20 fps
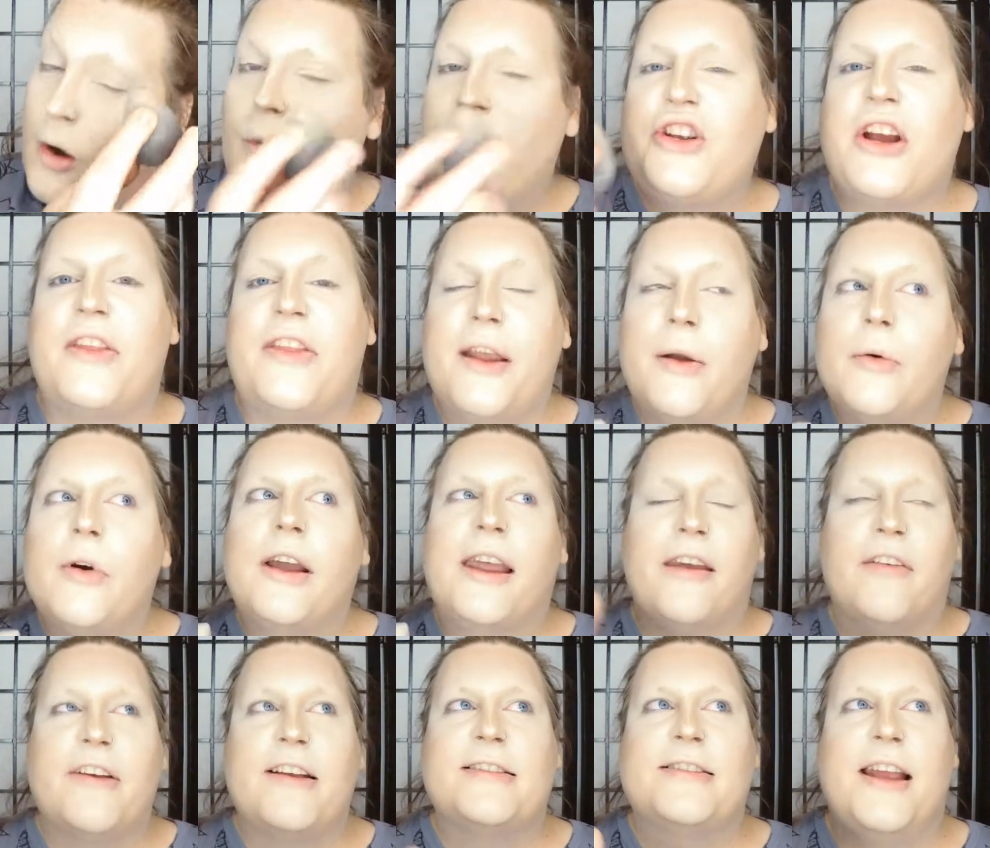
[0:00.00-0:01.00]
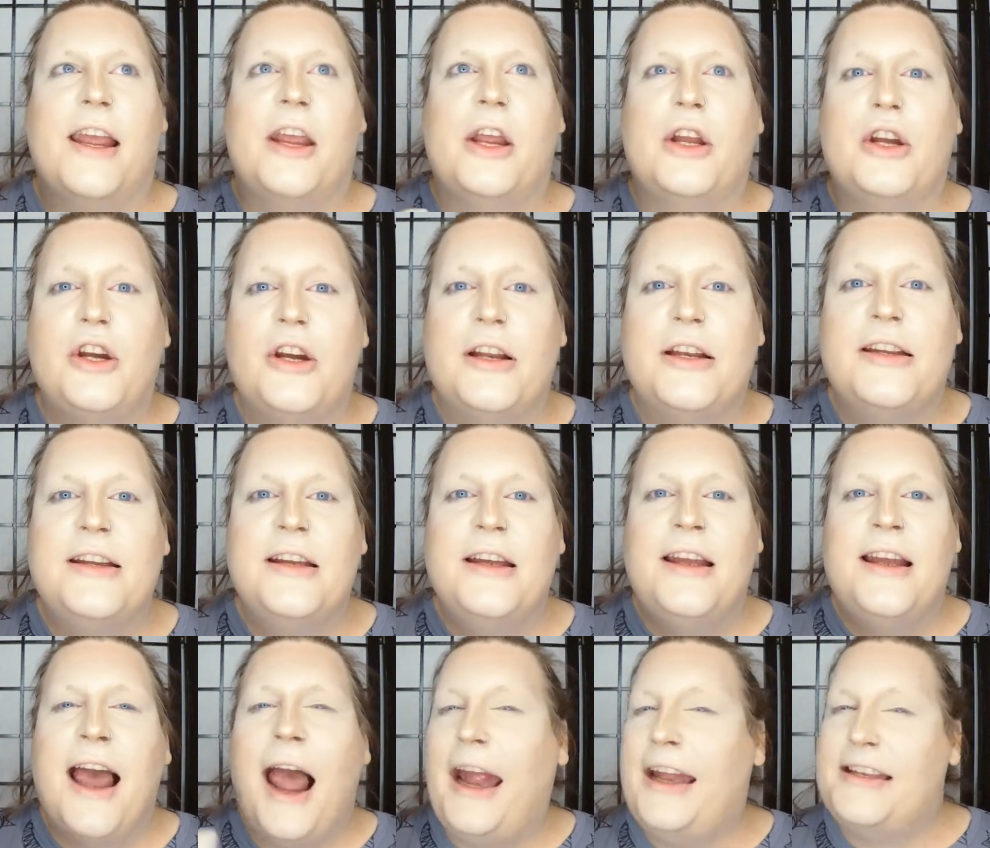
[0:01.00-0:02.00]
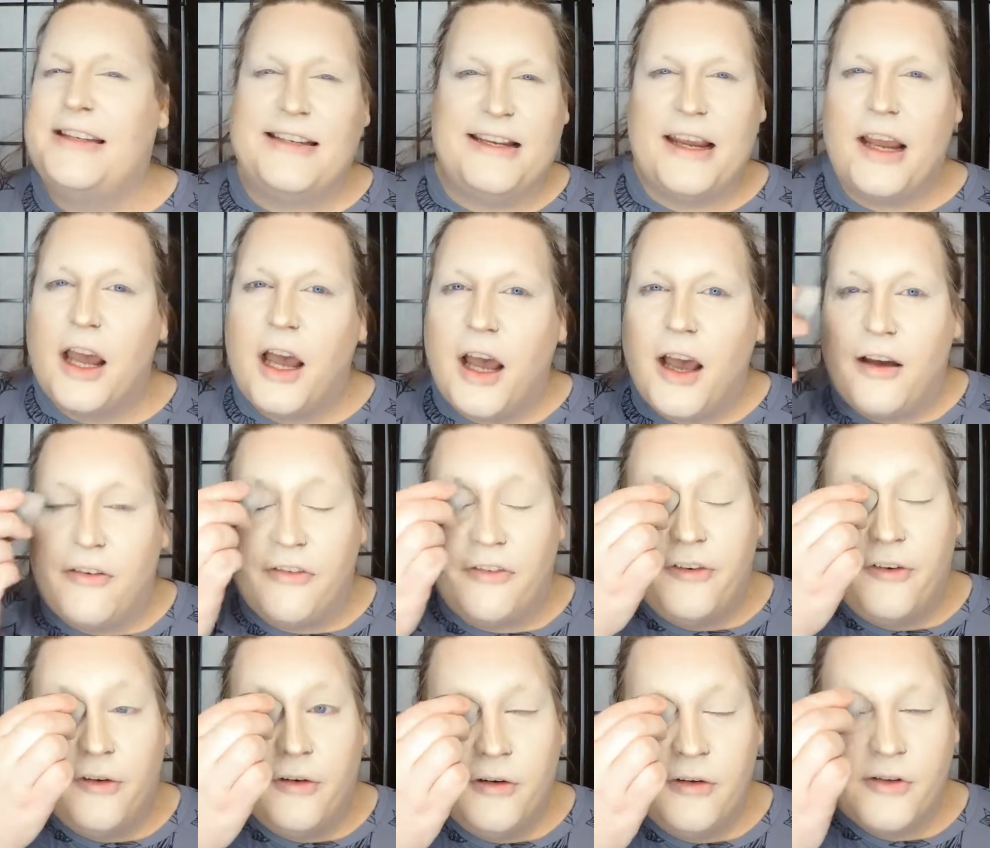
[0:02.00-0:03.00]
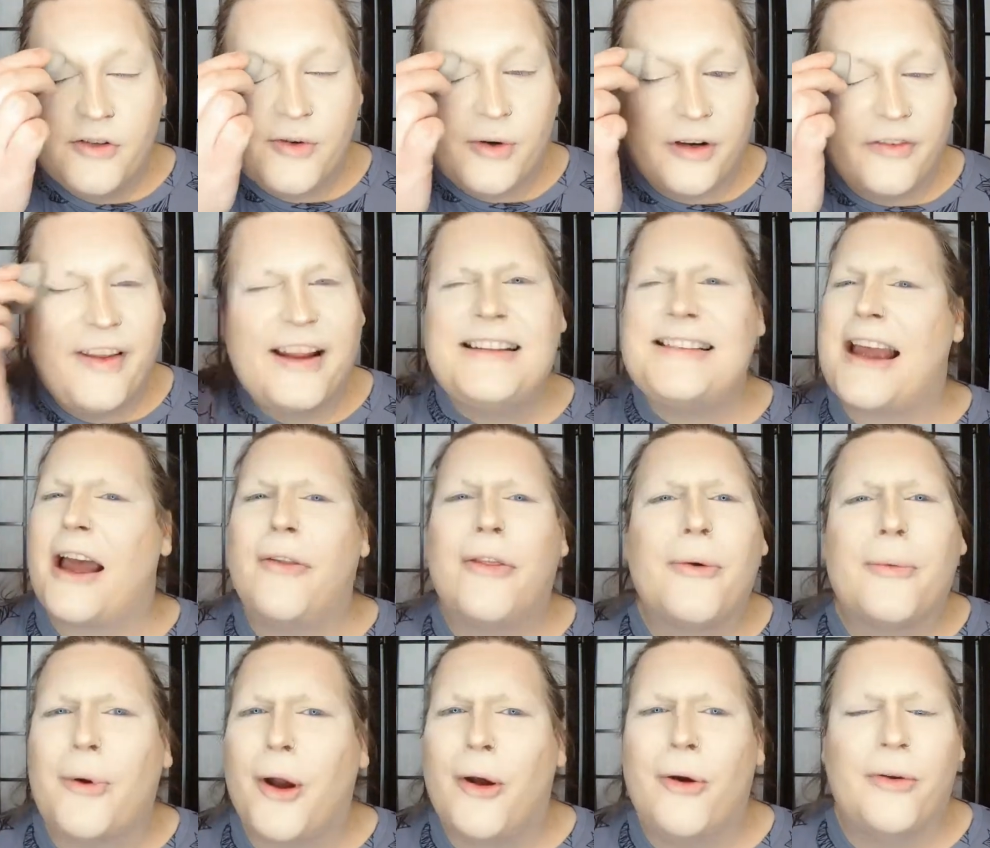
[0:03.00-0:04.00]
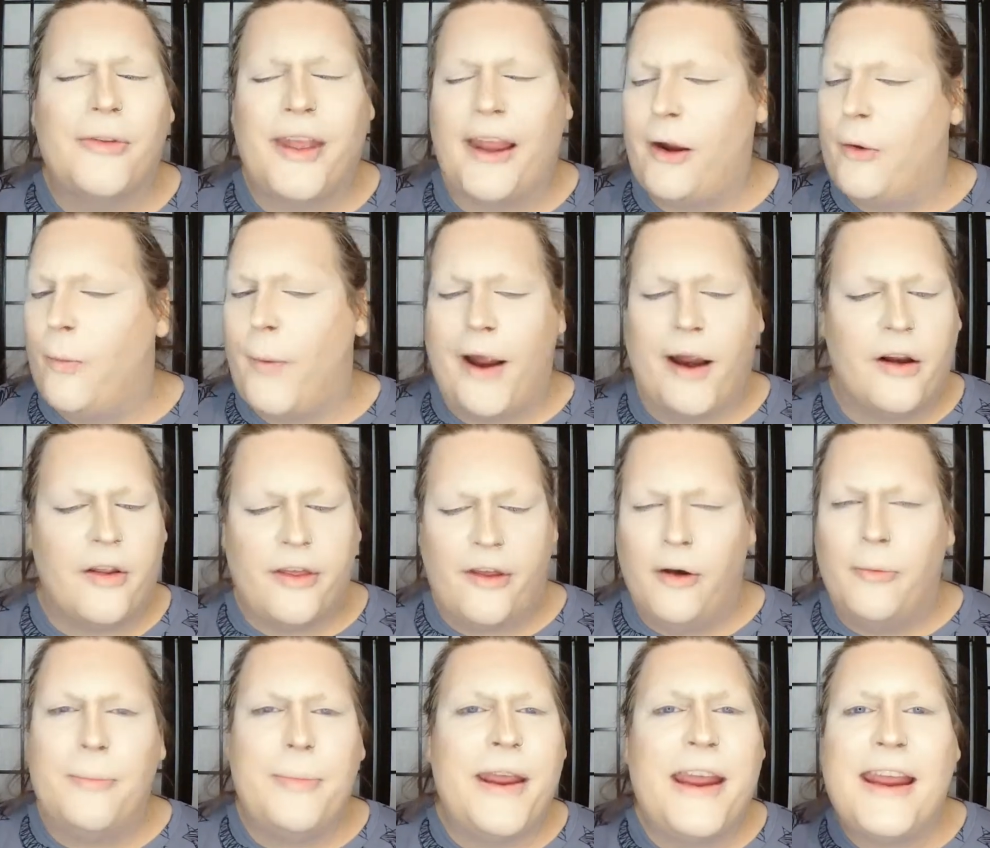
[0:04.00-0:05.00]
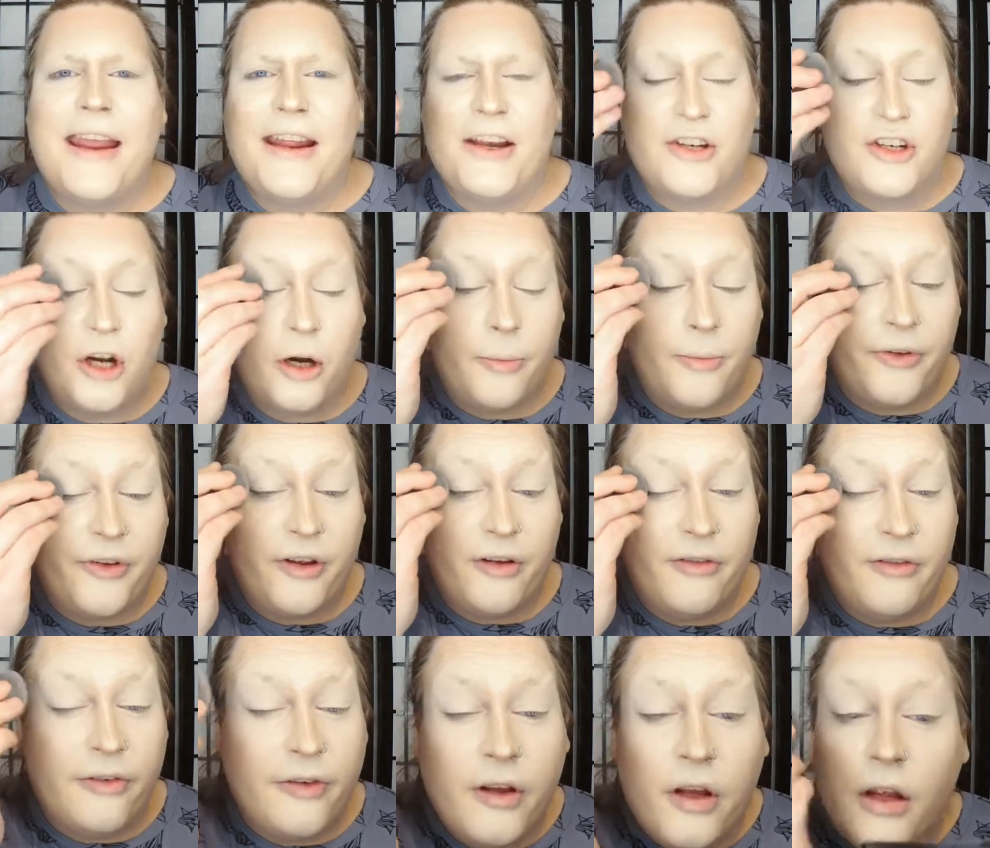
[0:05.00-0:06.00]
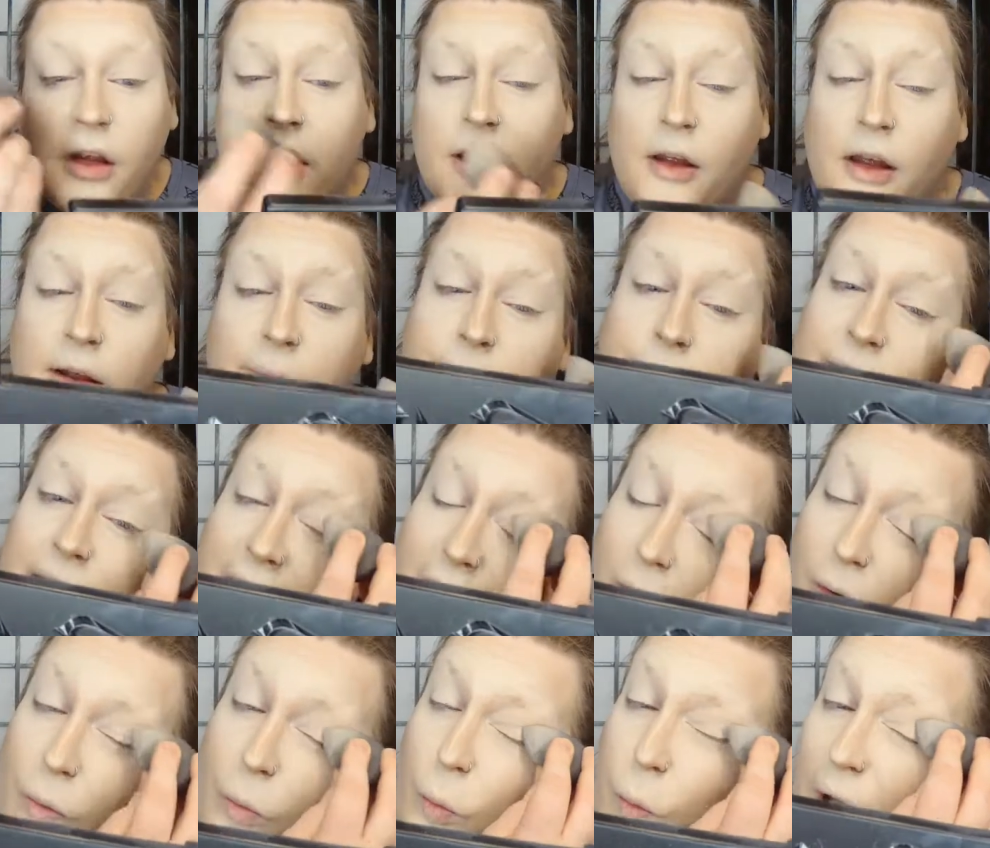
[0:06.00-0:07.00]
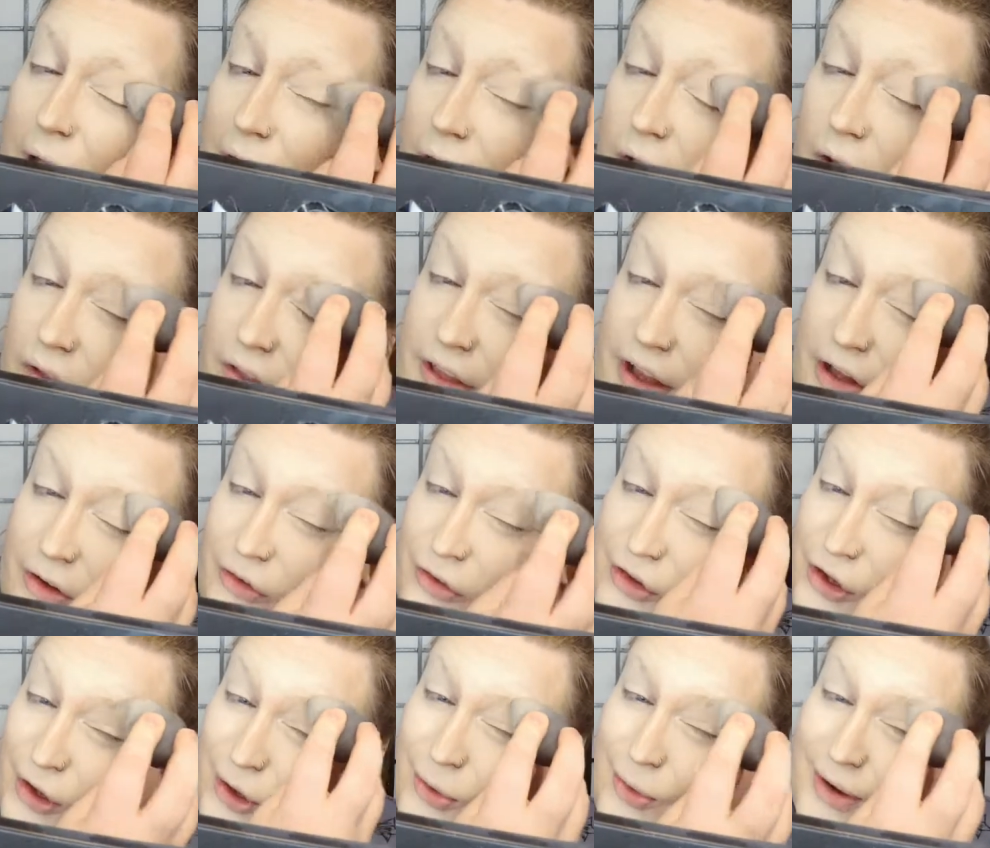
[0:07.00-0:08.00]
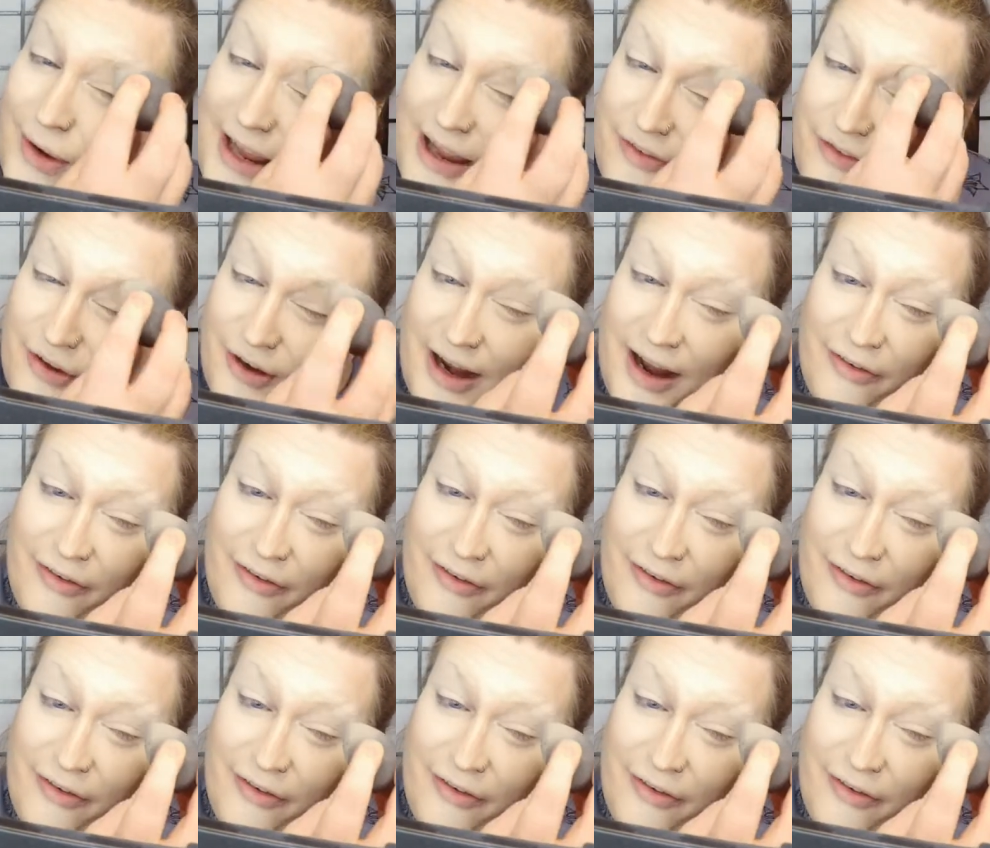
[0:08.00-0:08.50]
which I think will give us a good idea of sort of like down the road, like where they'll be in terms of how well they'll do if they're